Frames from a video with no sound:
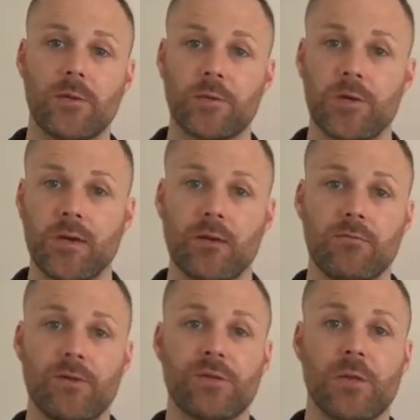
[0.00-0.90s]
sugar
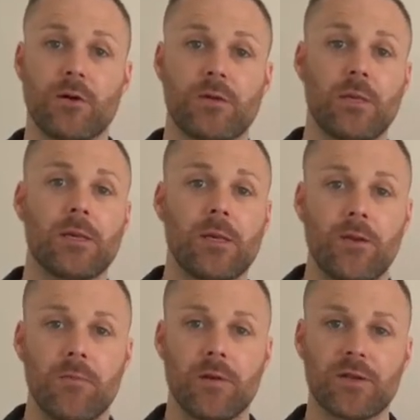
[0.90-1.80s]
and the toxins in
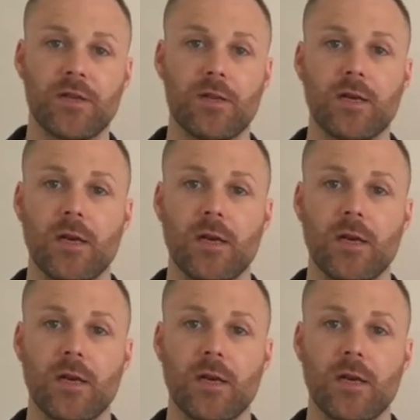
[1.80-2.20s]
your body,